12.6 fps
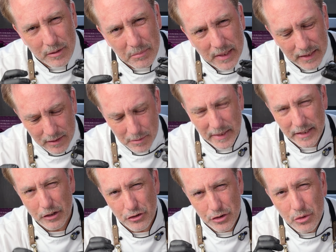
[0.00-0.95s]
the meat to make
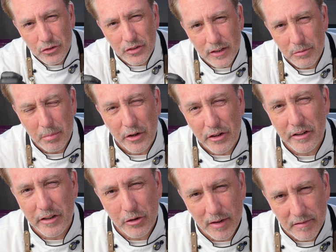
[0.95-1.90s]
the juiciest burger
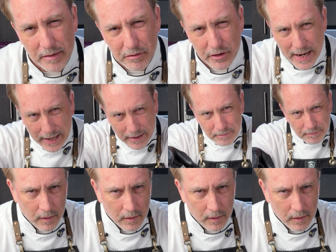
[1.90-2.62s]
you have ever had.